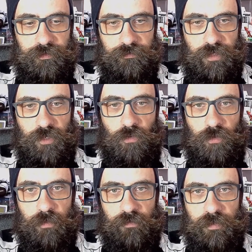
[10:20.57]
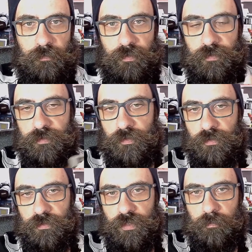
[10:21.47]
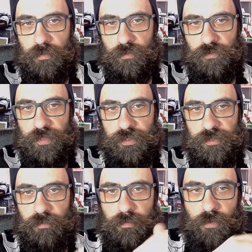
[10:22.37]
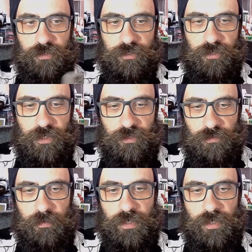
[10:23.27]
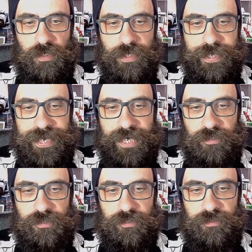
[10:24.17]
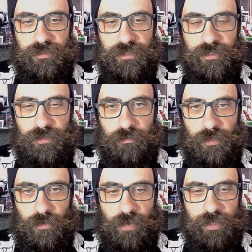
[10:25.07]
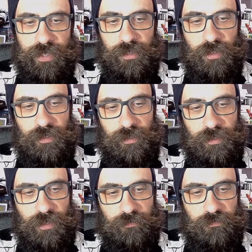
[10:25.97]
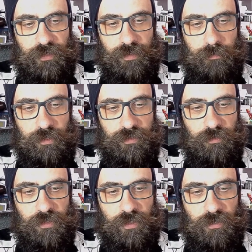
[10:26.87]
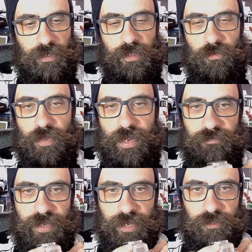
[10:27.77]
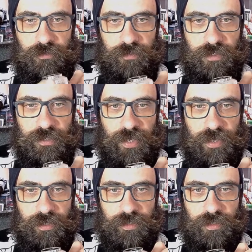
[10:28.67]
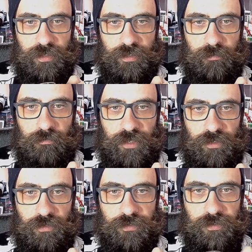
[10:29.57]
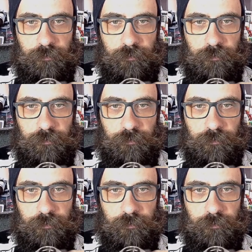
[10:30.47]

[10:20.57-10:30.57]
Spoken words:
a group of people, or a portrait. So portrait, you need to be at a certain distance to be correct. And luckily enough, in the bottom here, you have the actual scale in meters.